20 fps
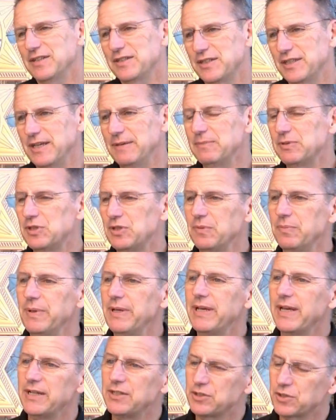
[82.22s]
seems to
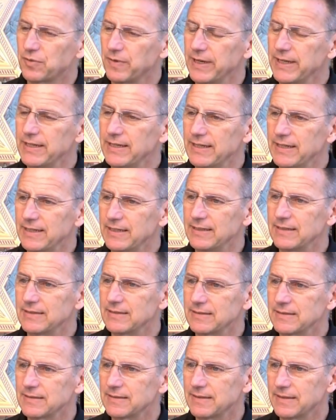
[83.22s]
be a
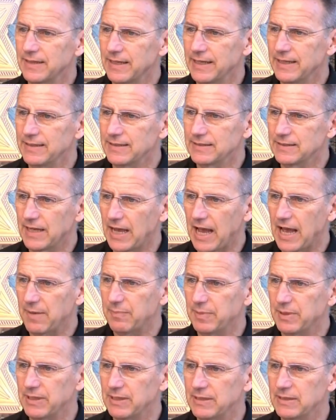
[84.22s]
trending thing that's
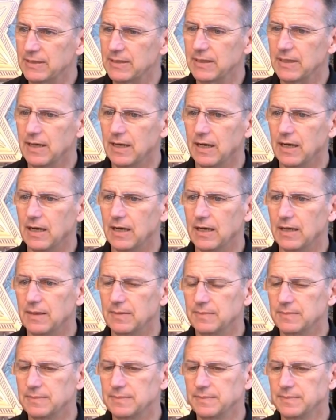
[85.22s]
happening.
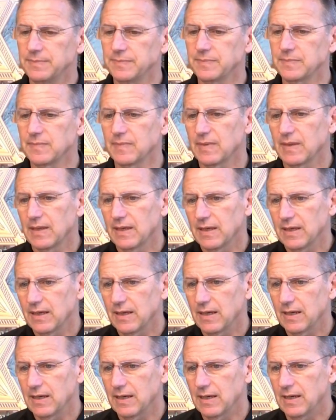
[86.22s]
Um,
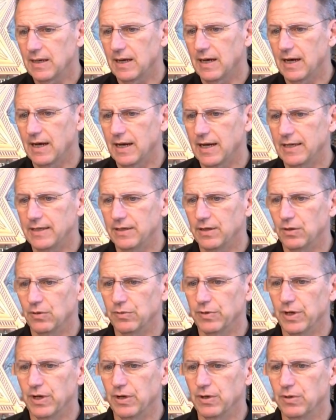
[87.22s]
I
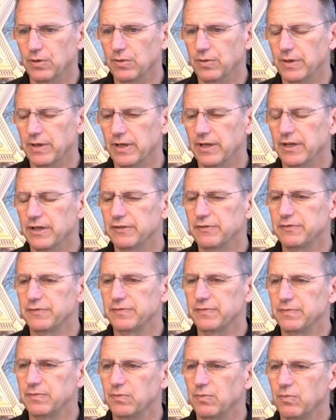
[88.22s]
don't know if
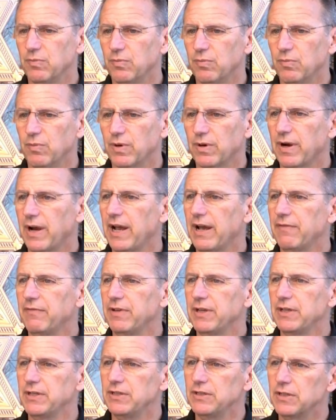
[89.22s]
we're
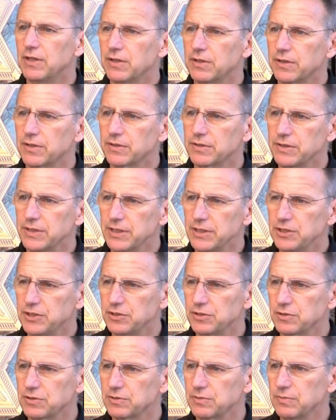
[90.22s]
having younger
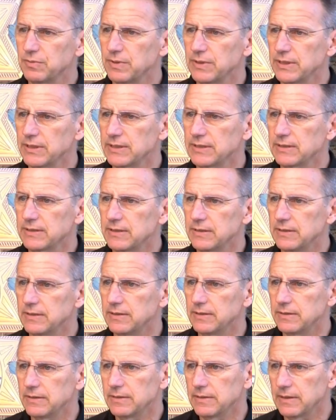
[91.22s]
teachers with
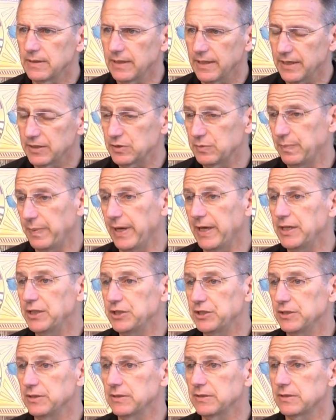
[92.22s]
less
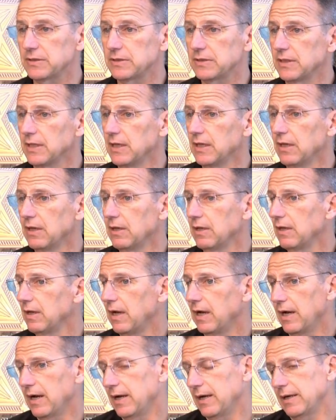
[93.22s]
patience.
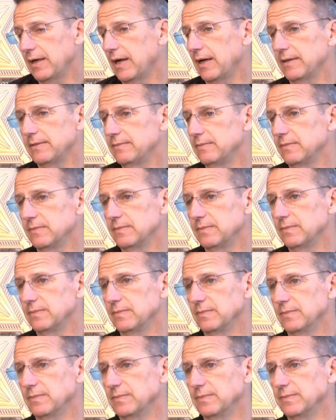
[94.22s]
I, I
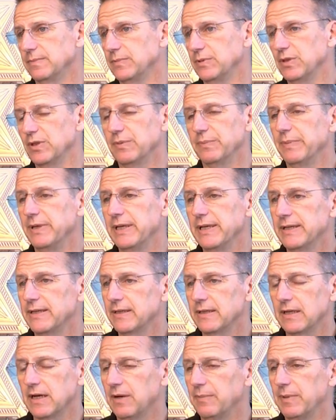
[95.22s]
couldn't
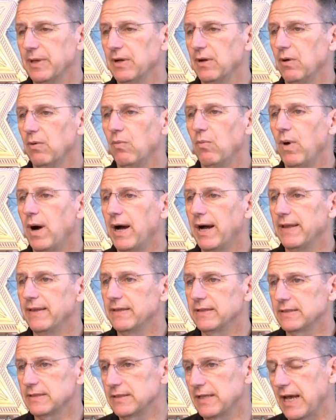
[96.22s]
begin to comment on why
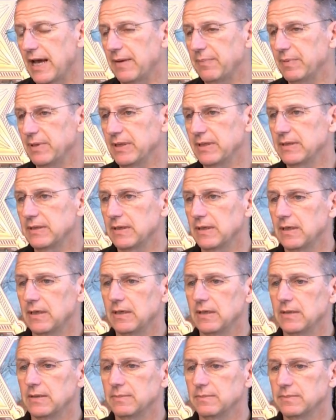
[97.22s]
this is happening.
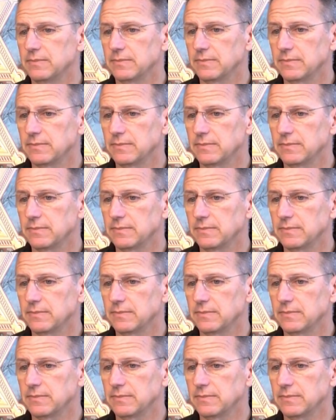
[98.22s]
Um,